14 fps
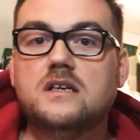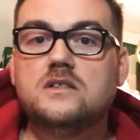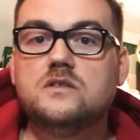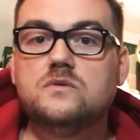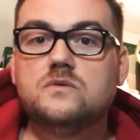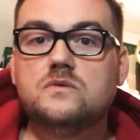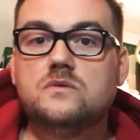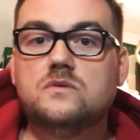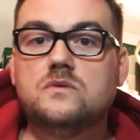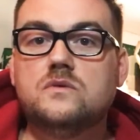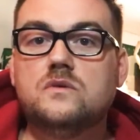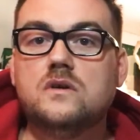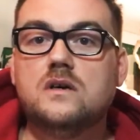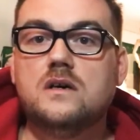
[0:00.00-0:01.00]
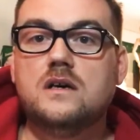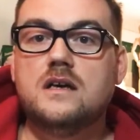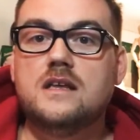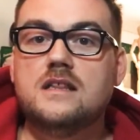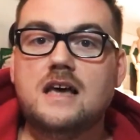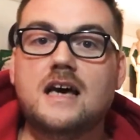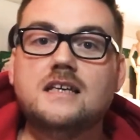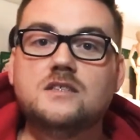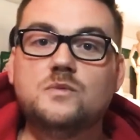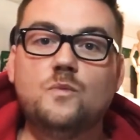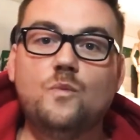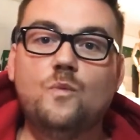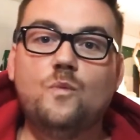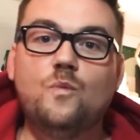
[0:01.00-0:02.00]
So that's
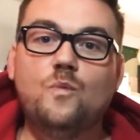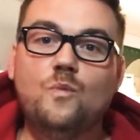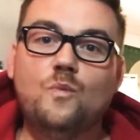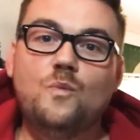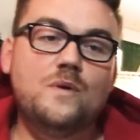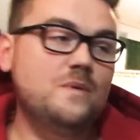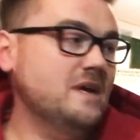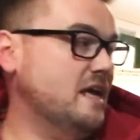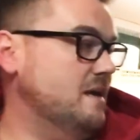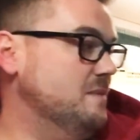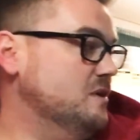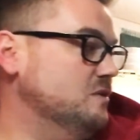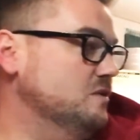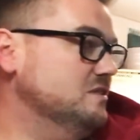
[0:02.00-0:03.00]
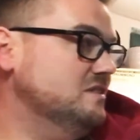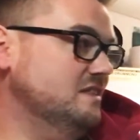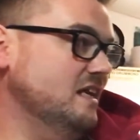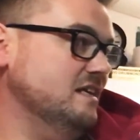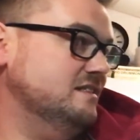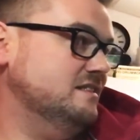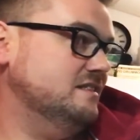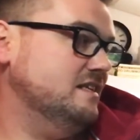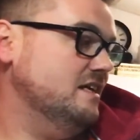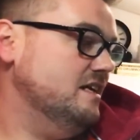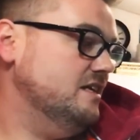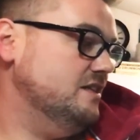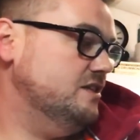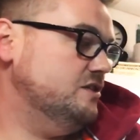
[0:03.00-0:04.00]
where we came across this.
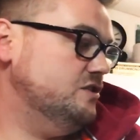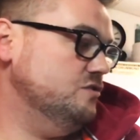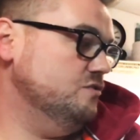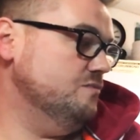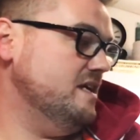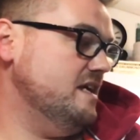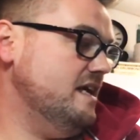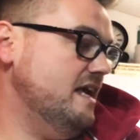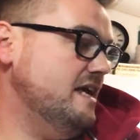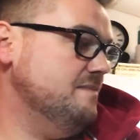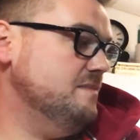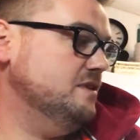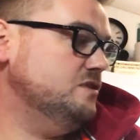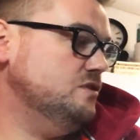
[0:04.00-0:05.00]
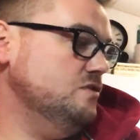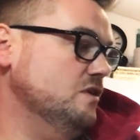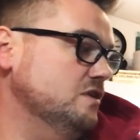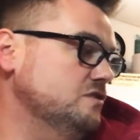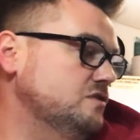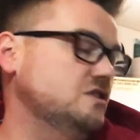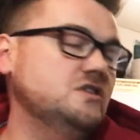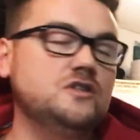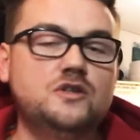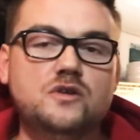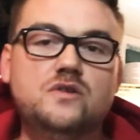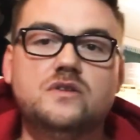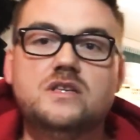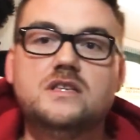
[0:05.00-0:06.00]
The Janome M200
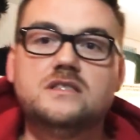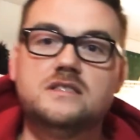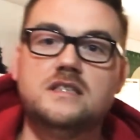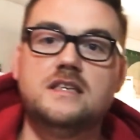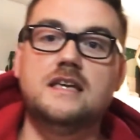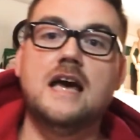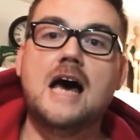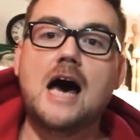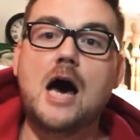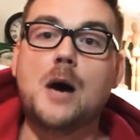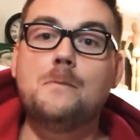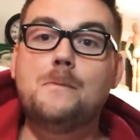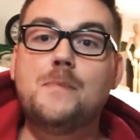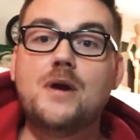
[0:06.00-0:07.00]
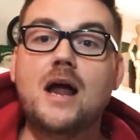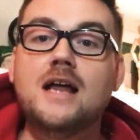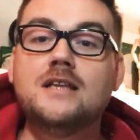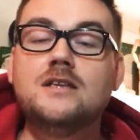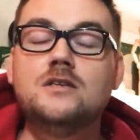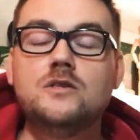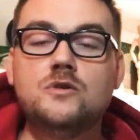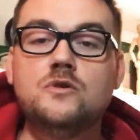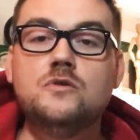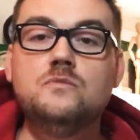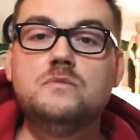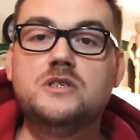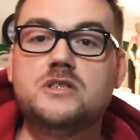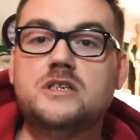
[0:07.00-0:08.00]
QDC, a brand new
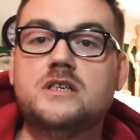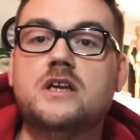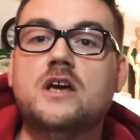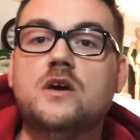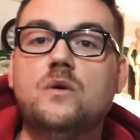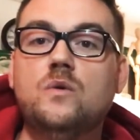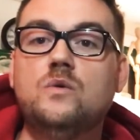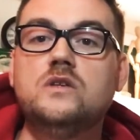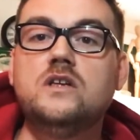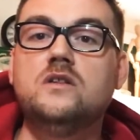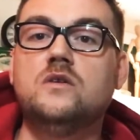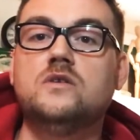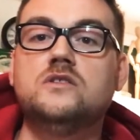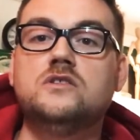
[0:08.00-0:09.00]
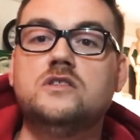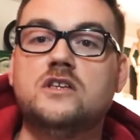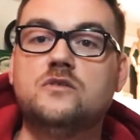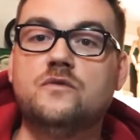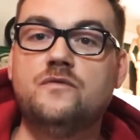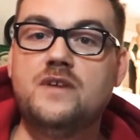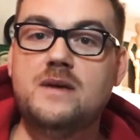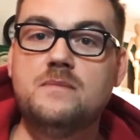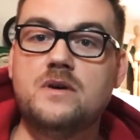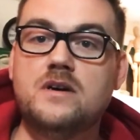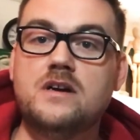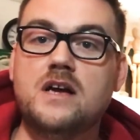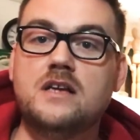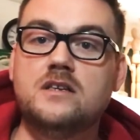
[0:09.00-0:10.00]
machine. It only launched in
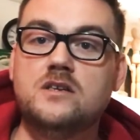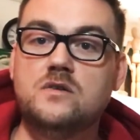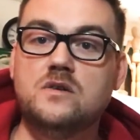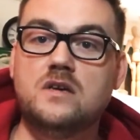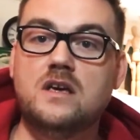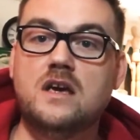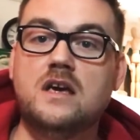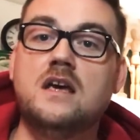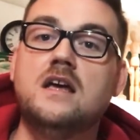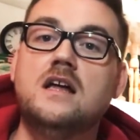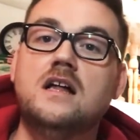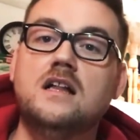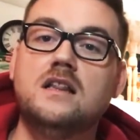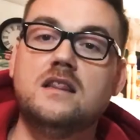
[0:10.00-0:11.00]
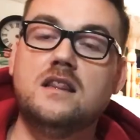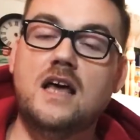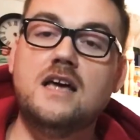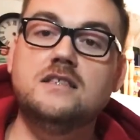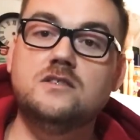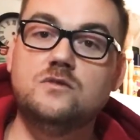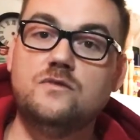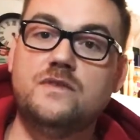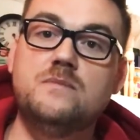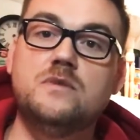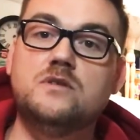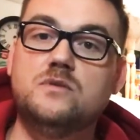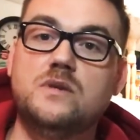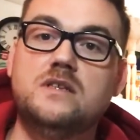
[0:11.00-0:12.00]
November in the UK, last
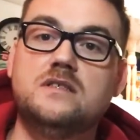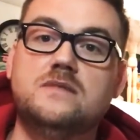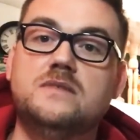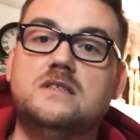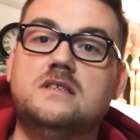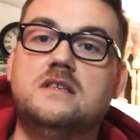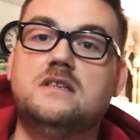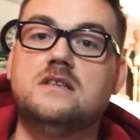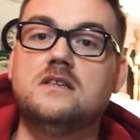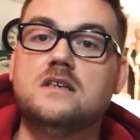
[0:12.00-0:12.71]
November 2017.